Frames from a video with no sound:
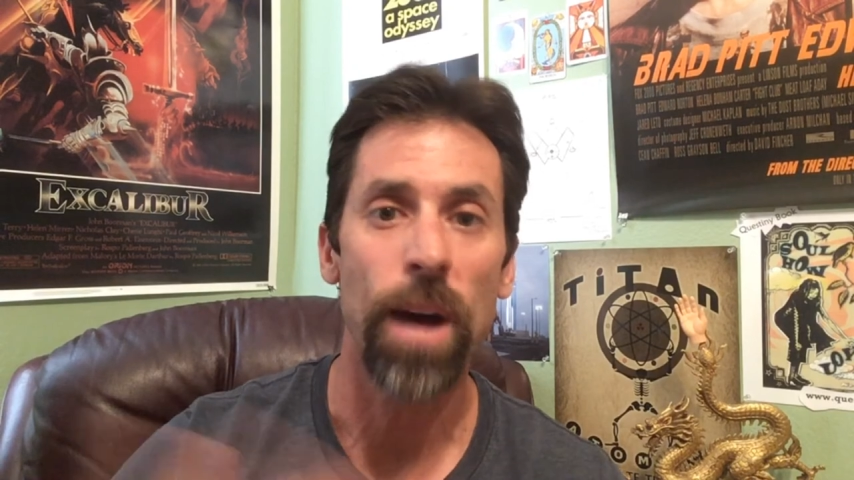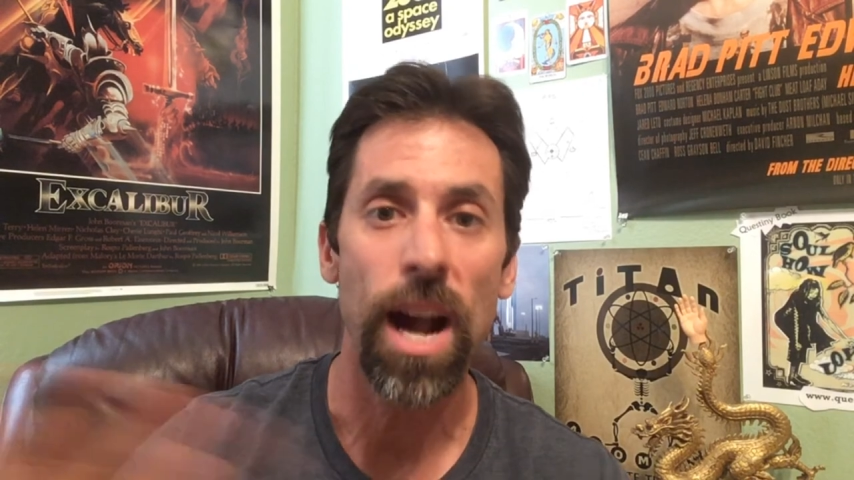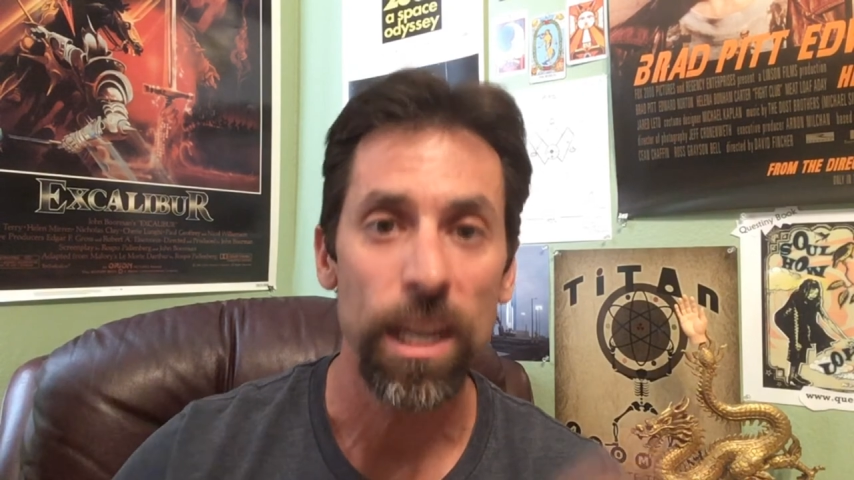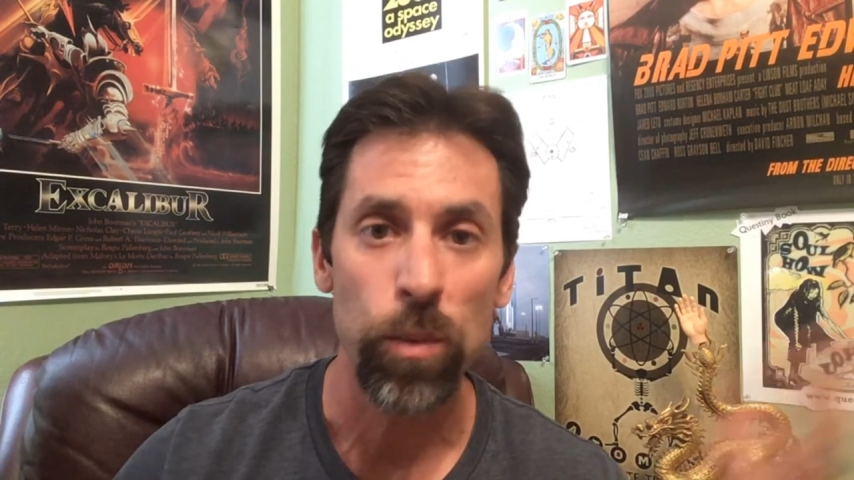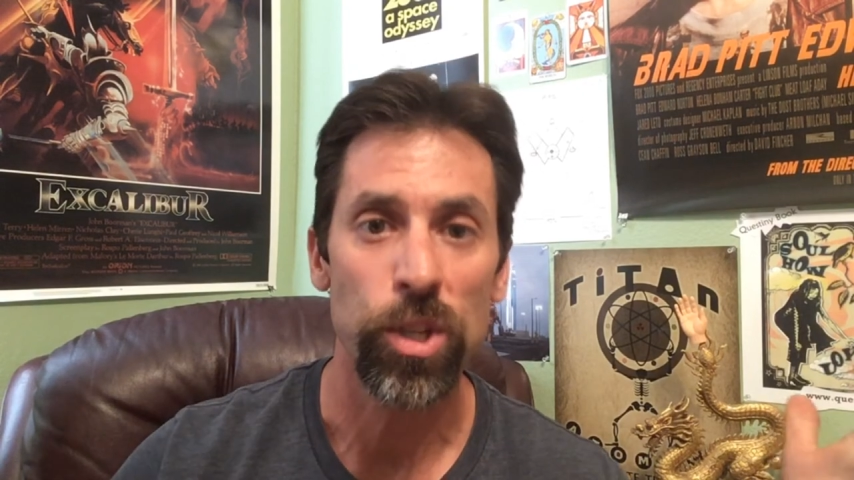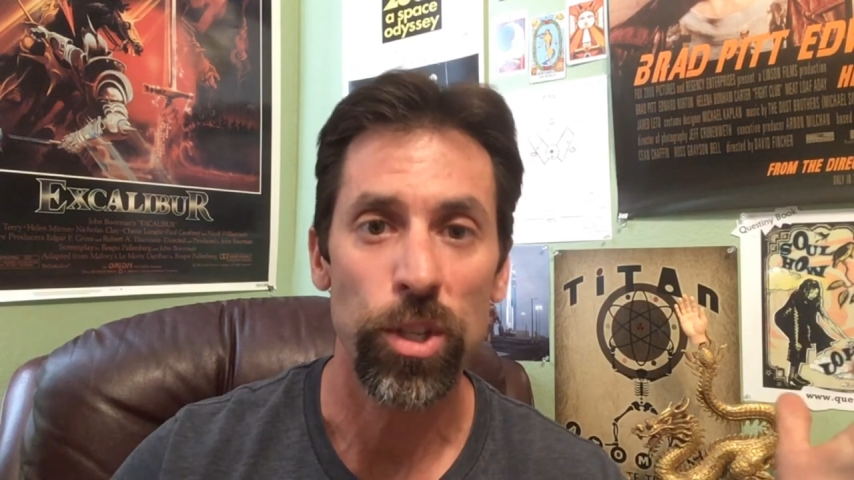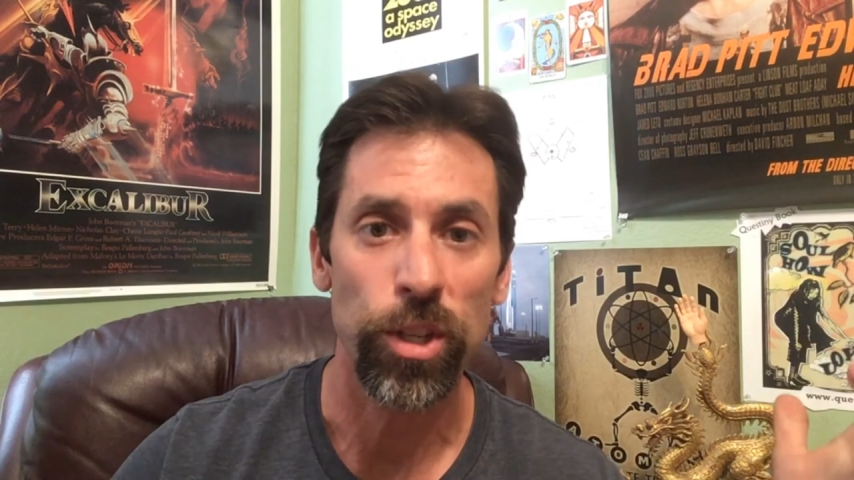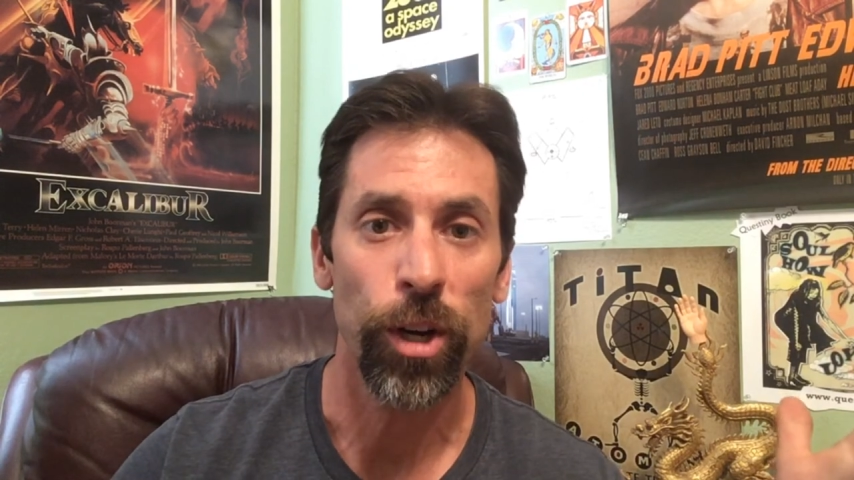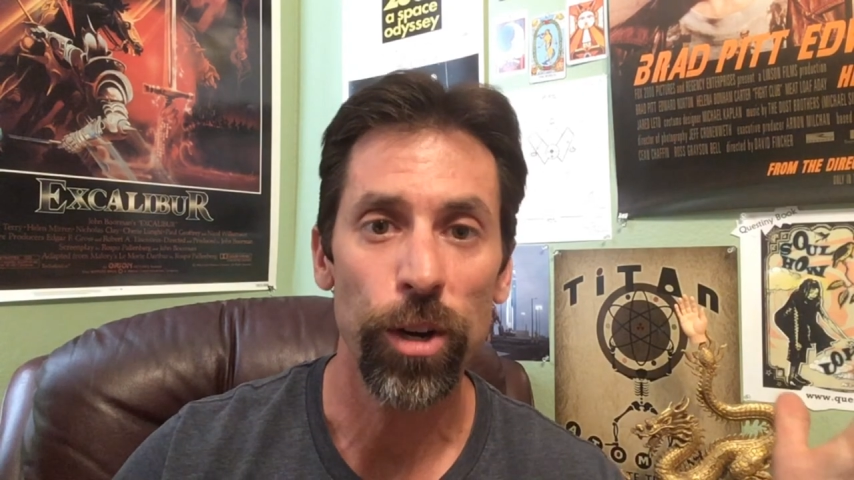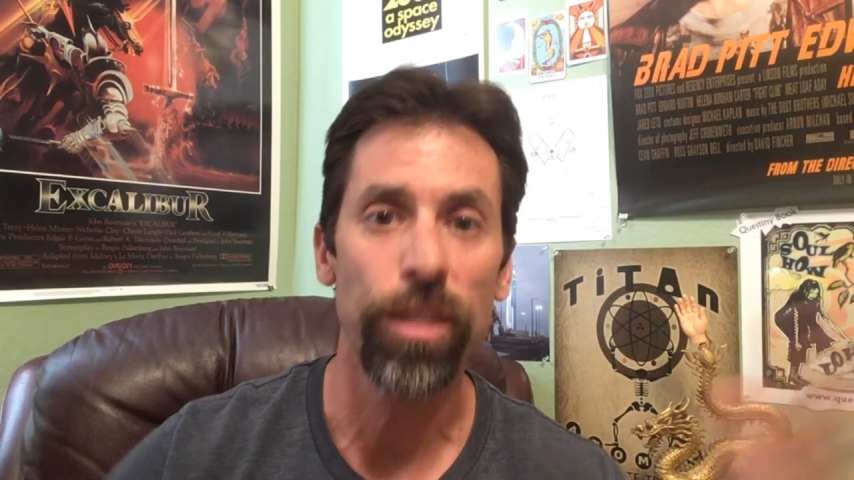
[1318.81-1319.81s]
body, which is
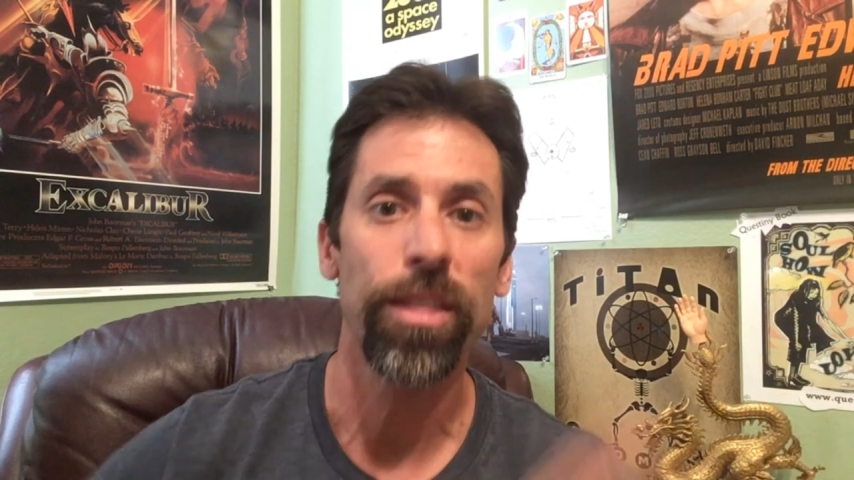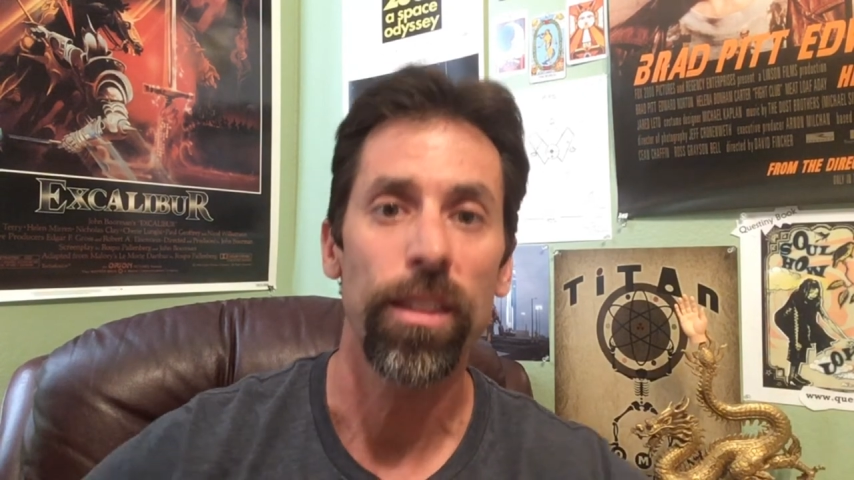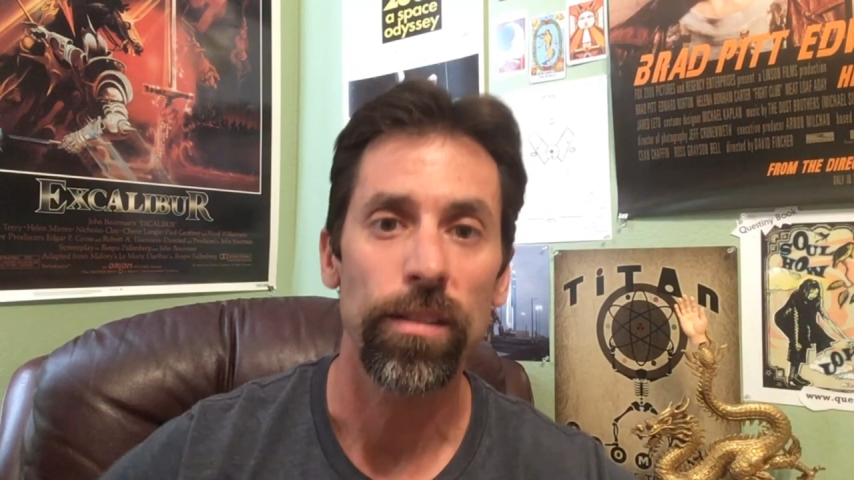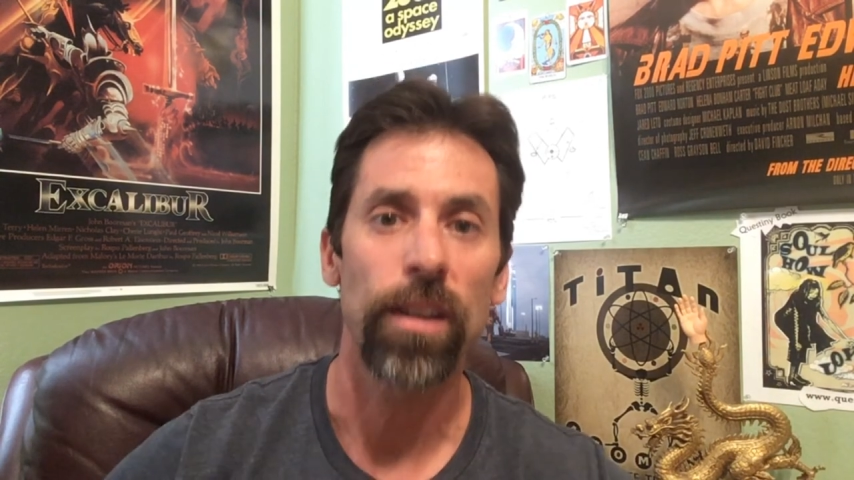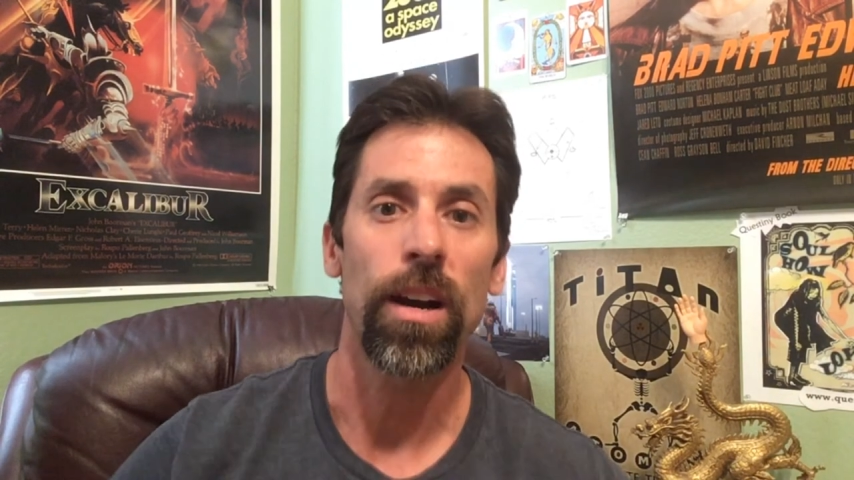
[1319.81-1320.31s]
earth.